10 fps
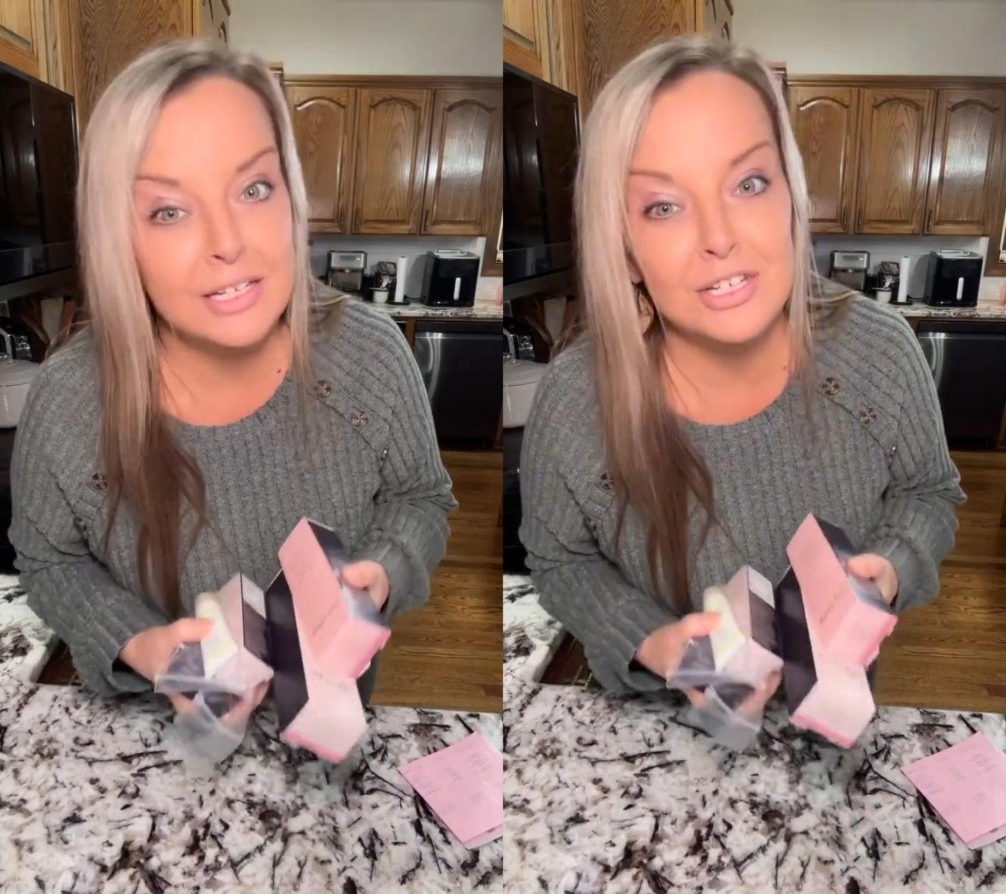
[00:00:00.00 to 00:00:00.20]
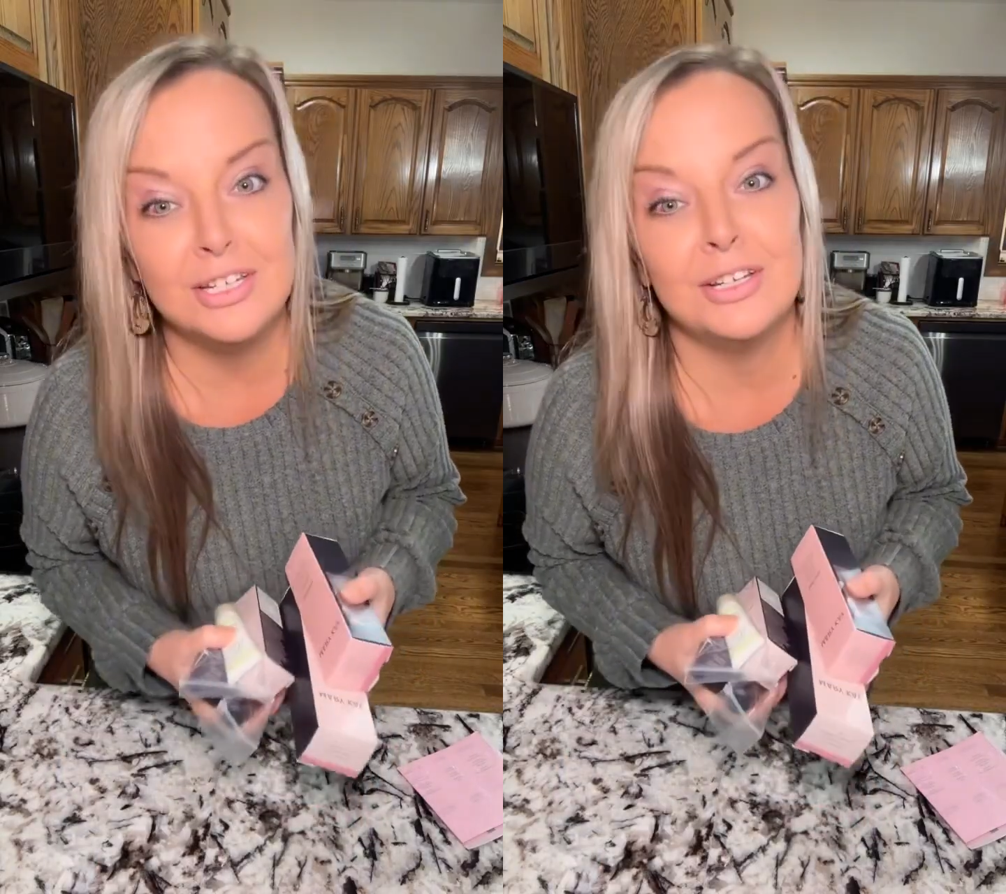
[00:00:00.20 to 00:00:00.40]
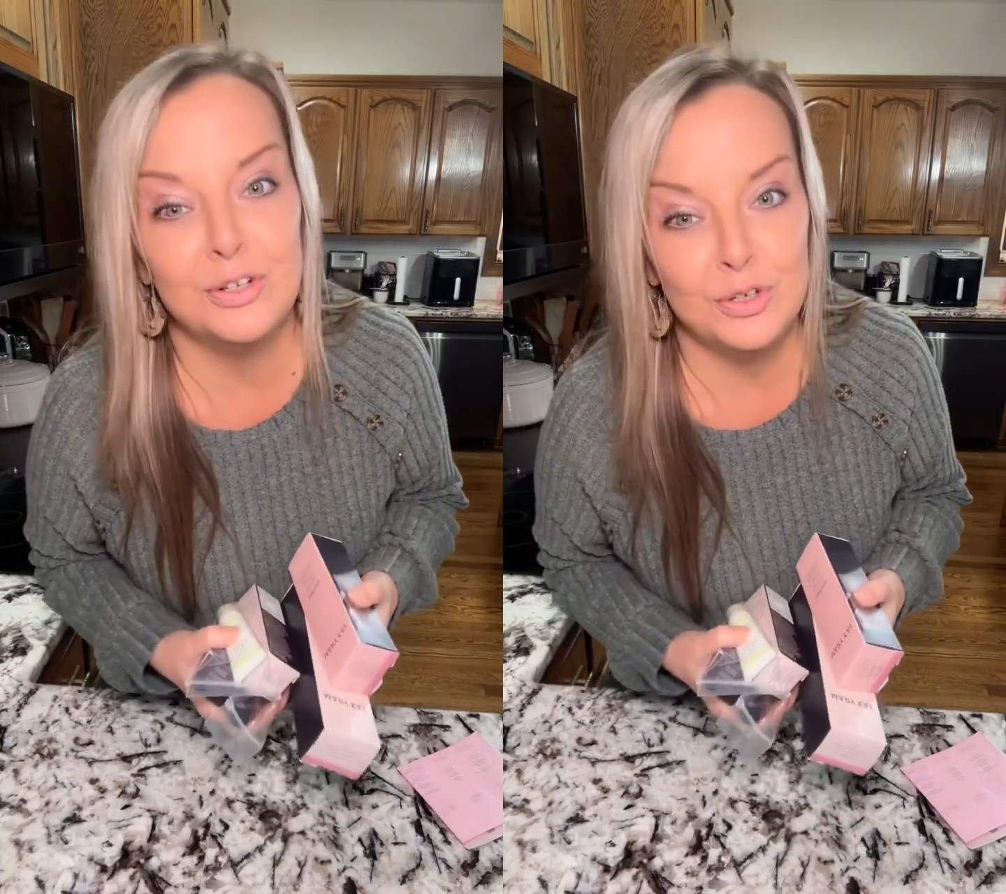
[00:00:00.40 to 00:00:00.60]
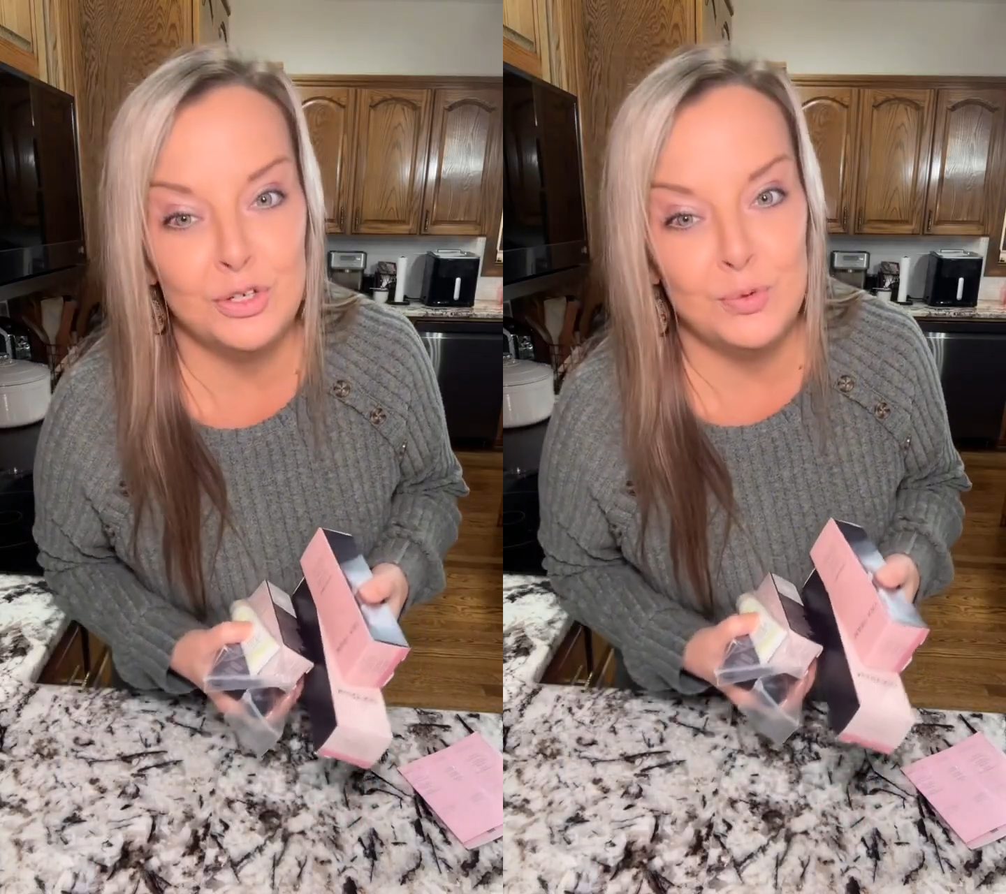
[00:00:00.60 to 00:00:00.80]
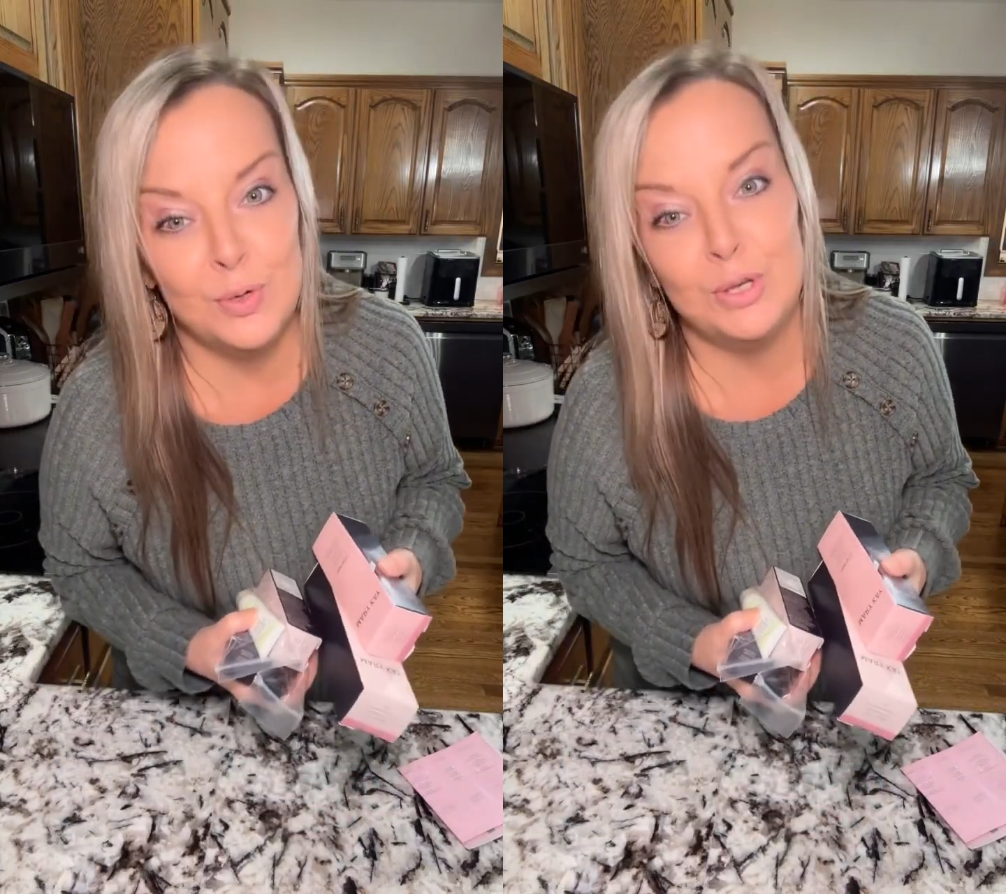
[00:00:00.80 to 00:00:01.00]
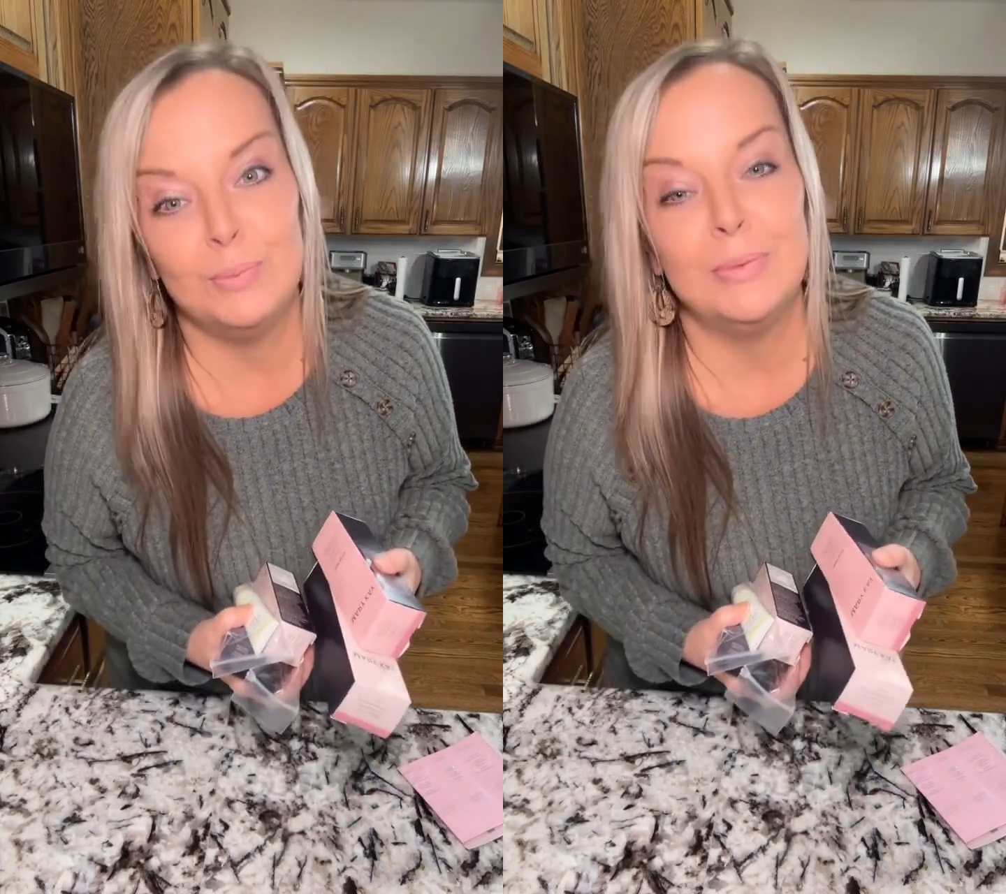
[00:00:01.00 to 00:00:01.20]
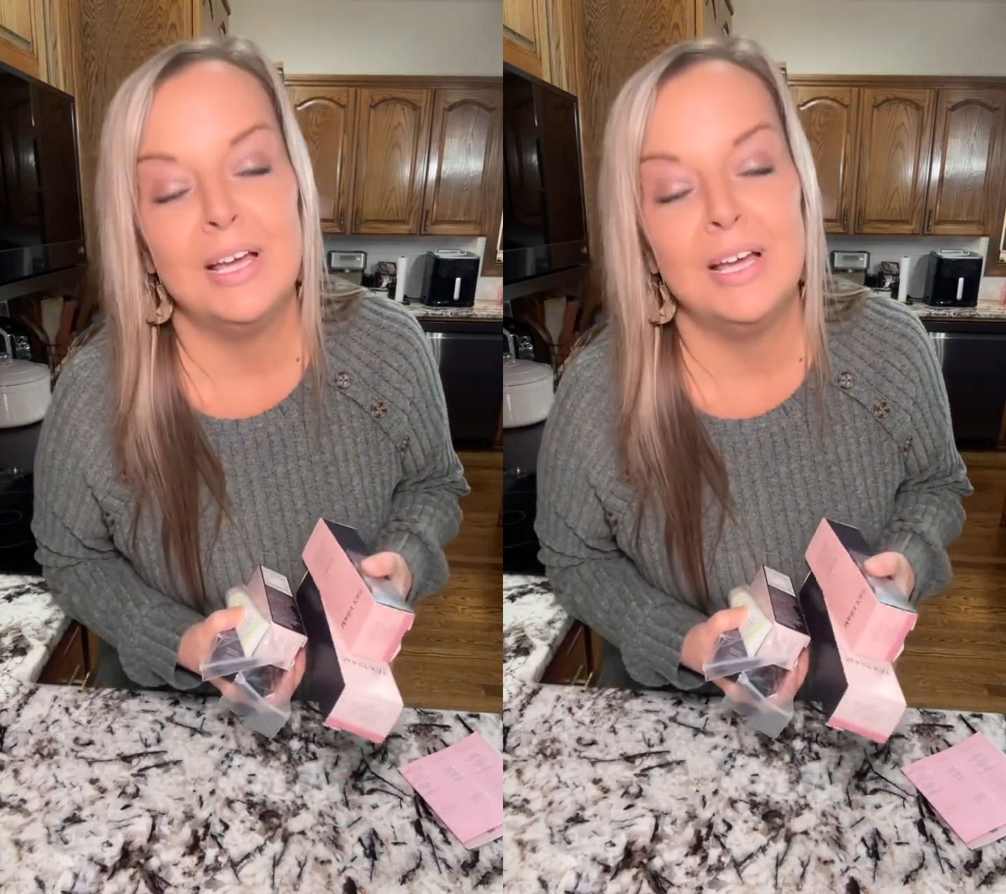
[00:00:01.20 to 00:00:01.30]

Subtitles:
she can hook you up.